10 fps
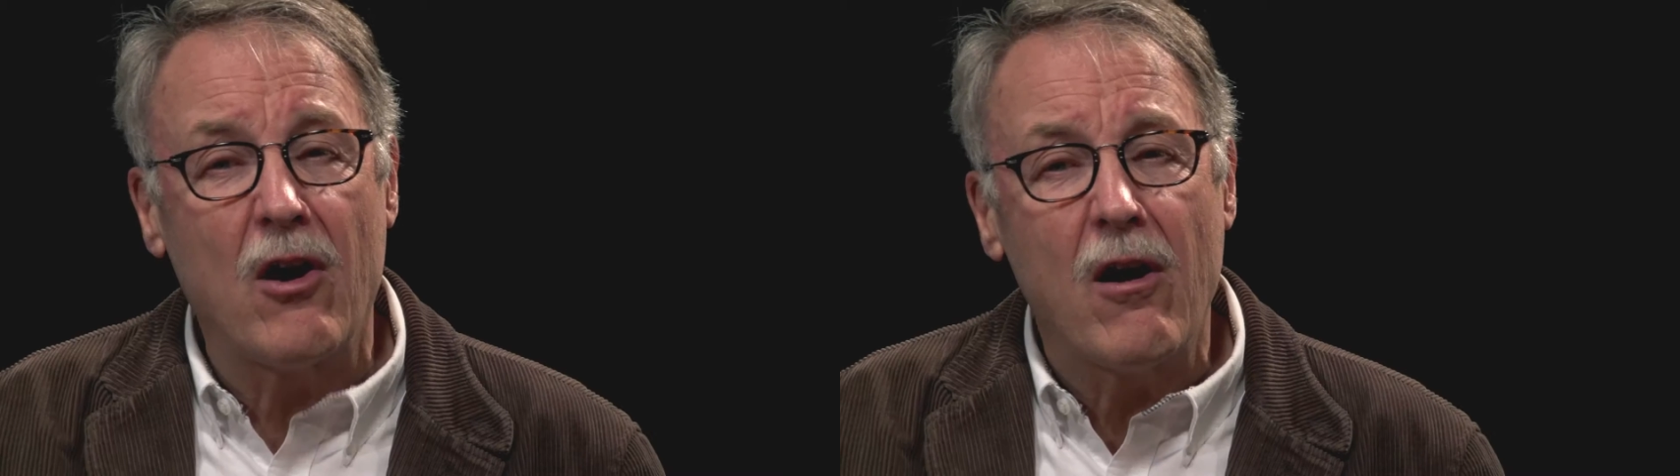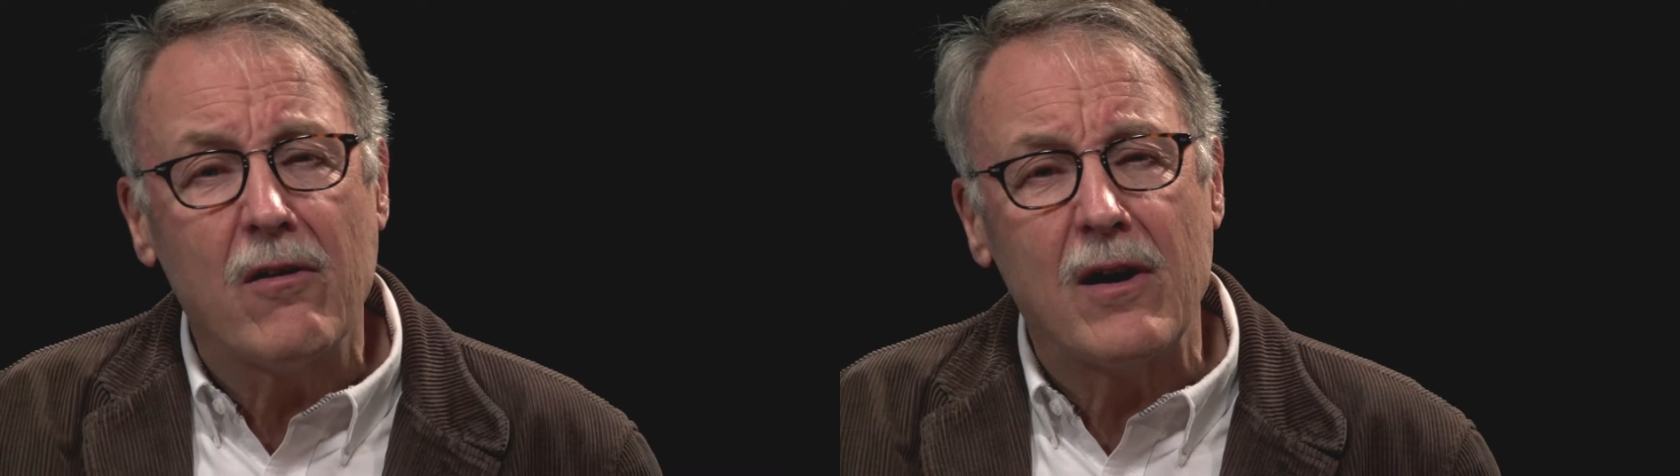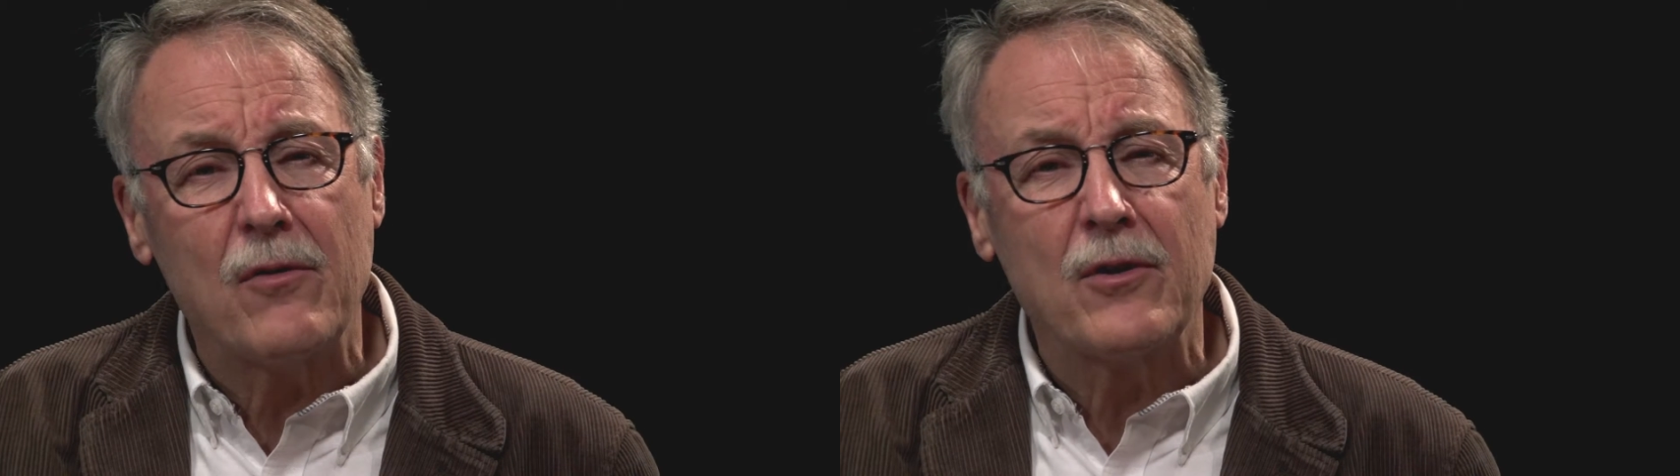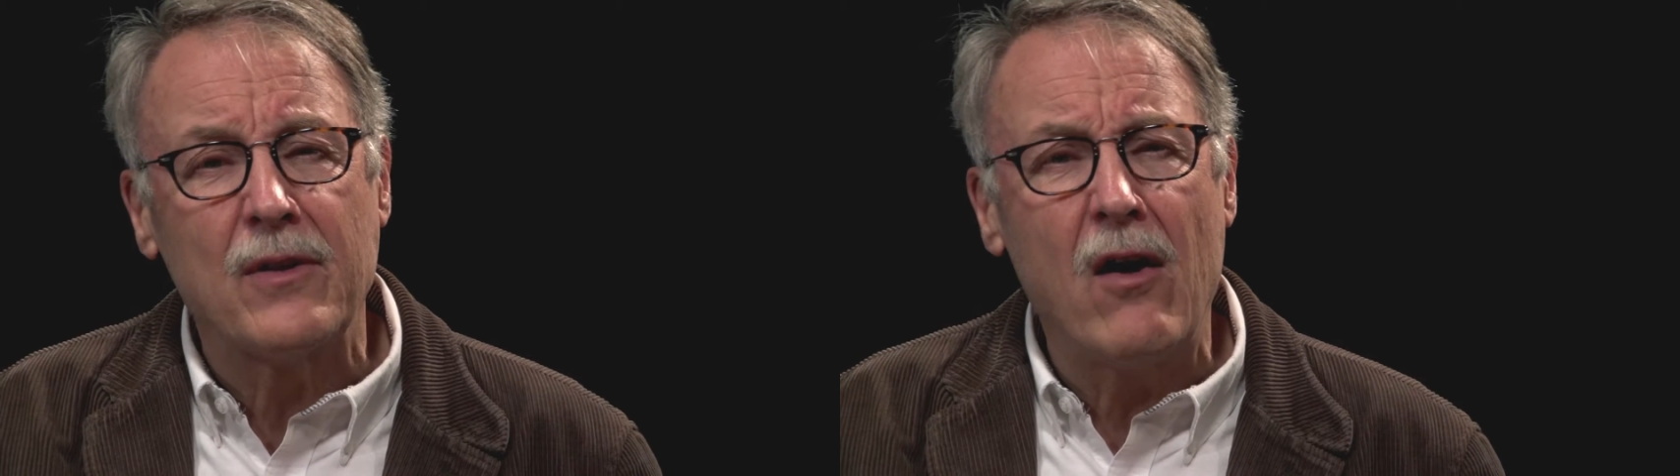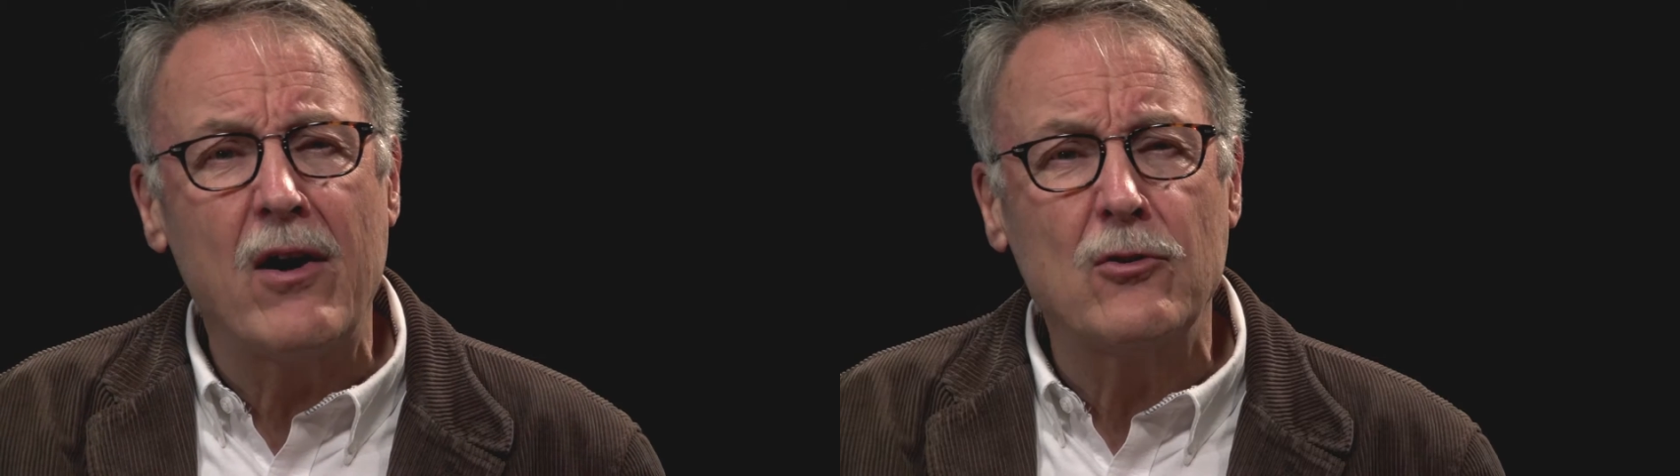heart level,
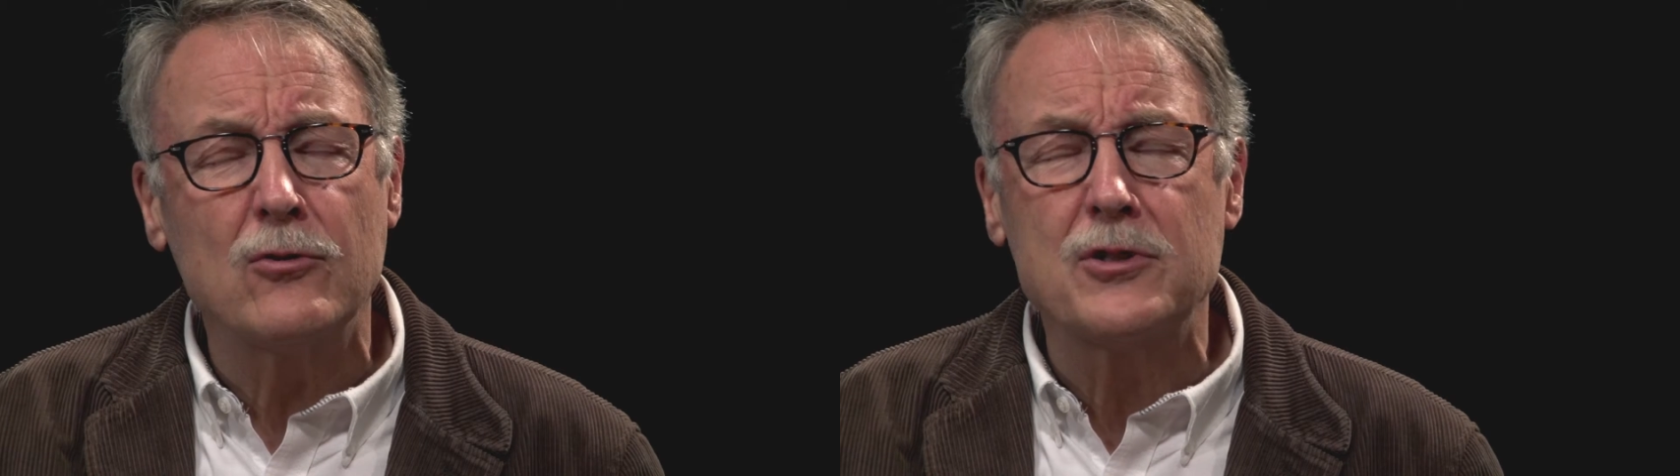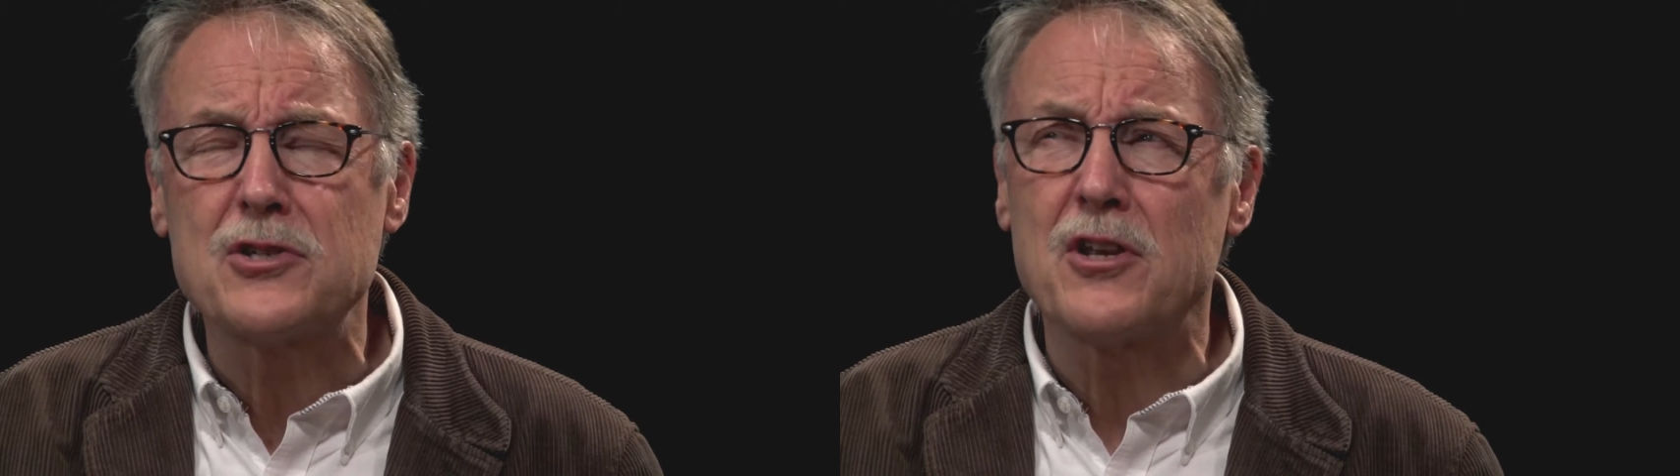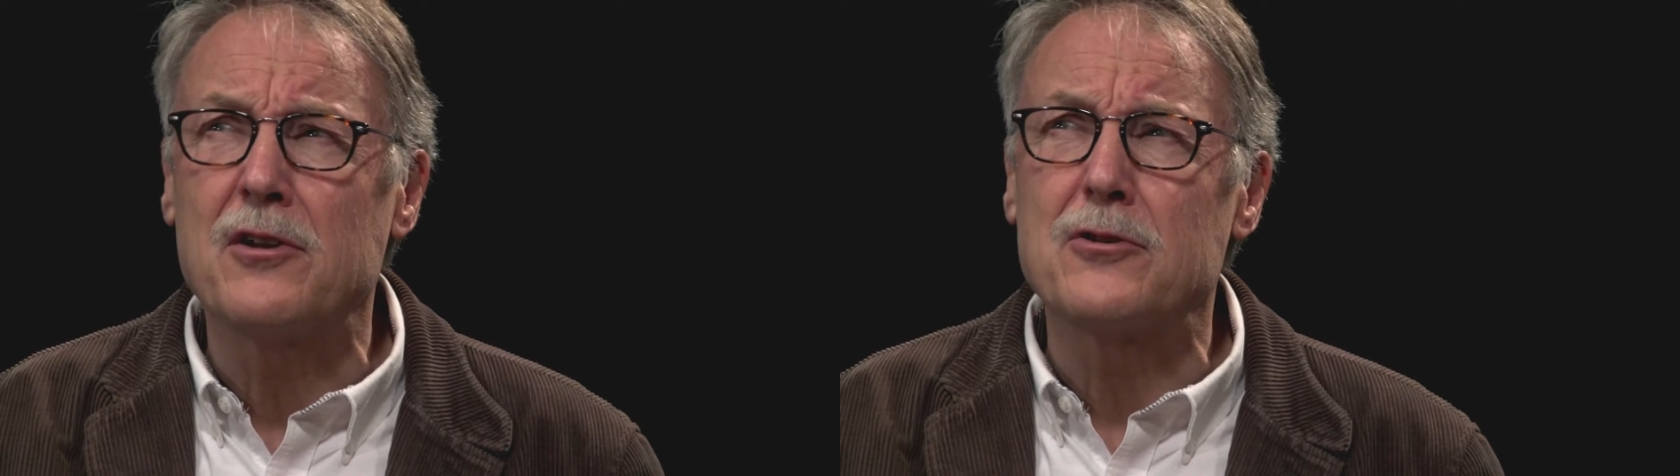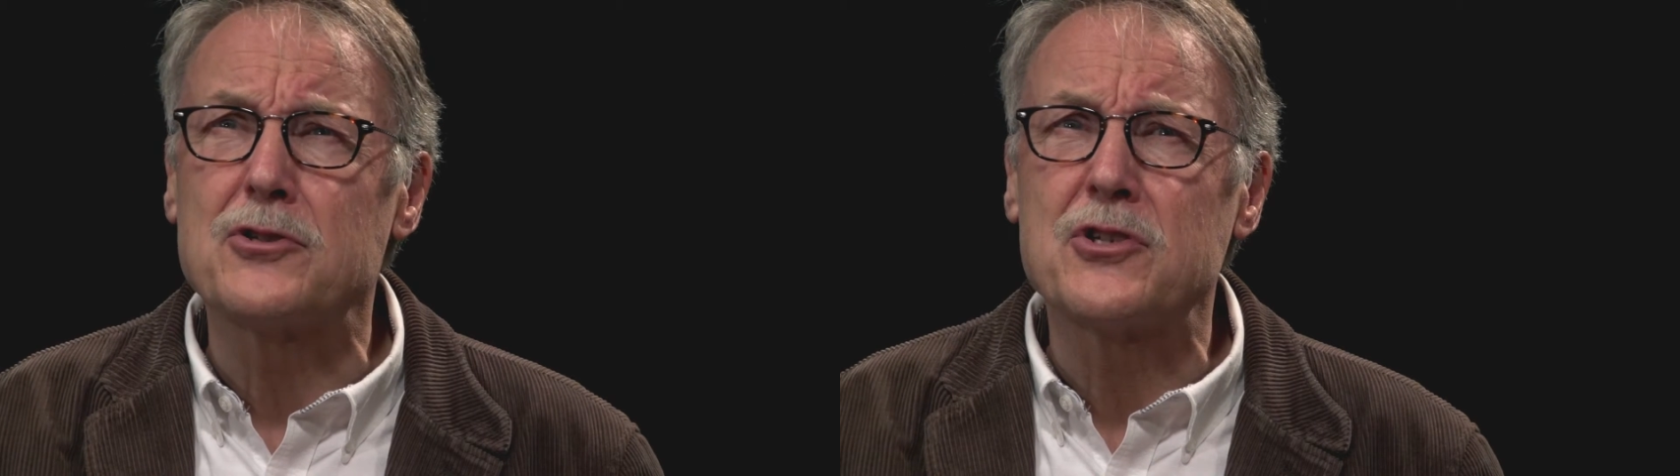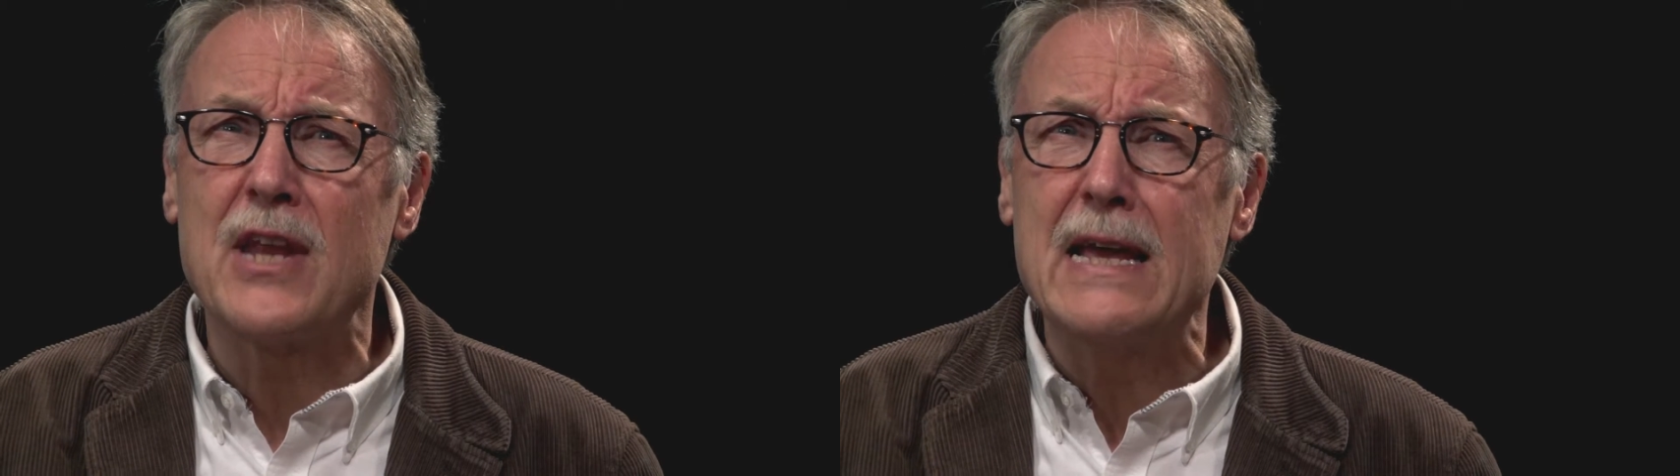now I don't just
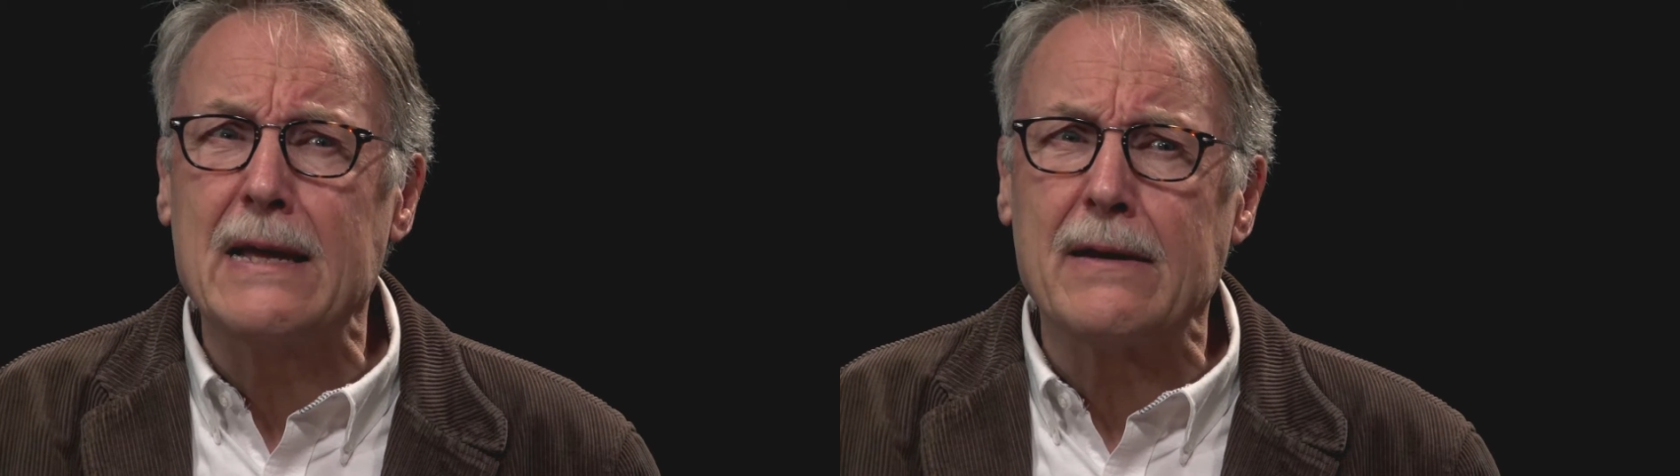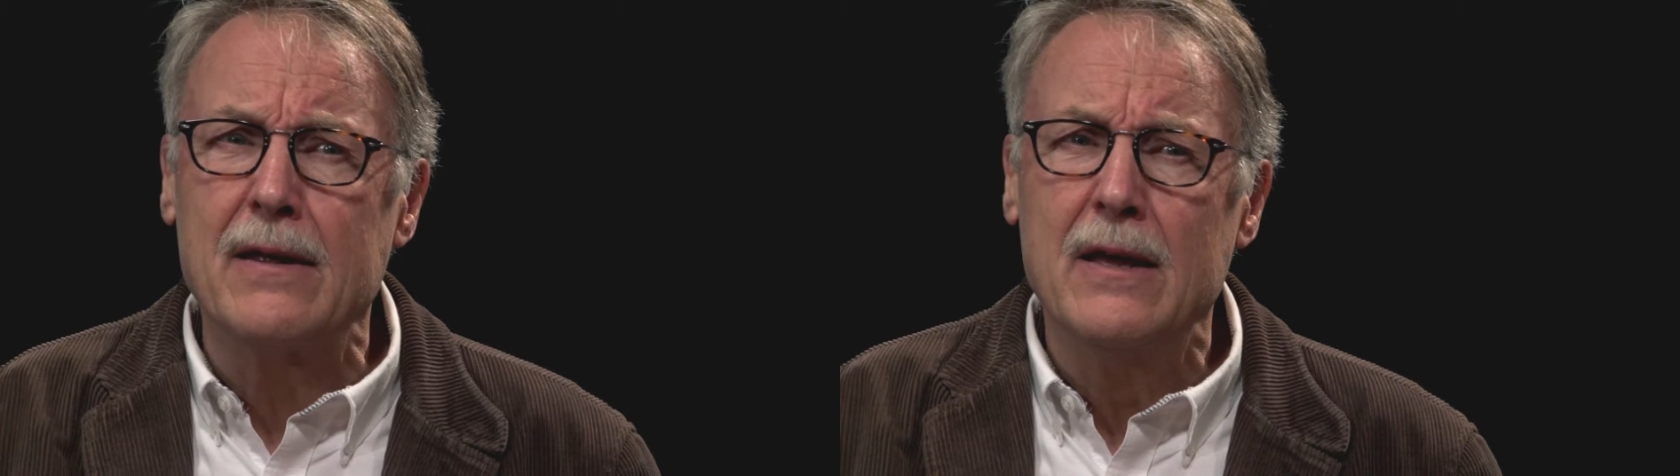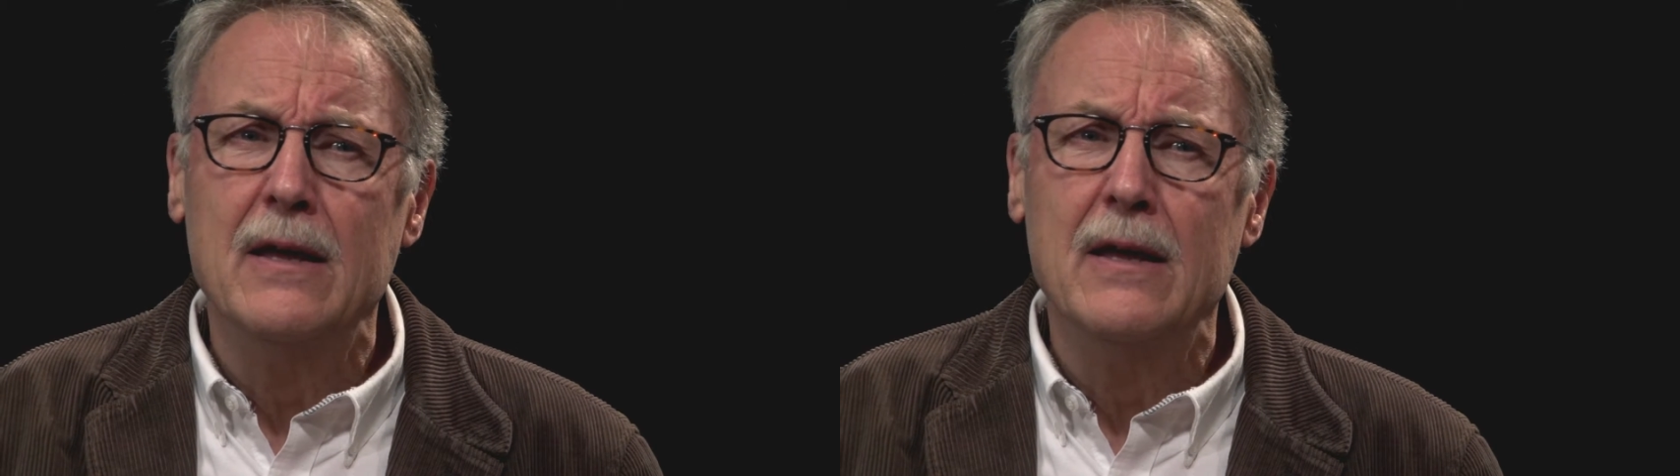understand.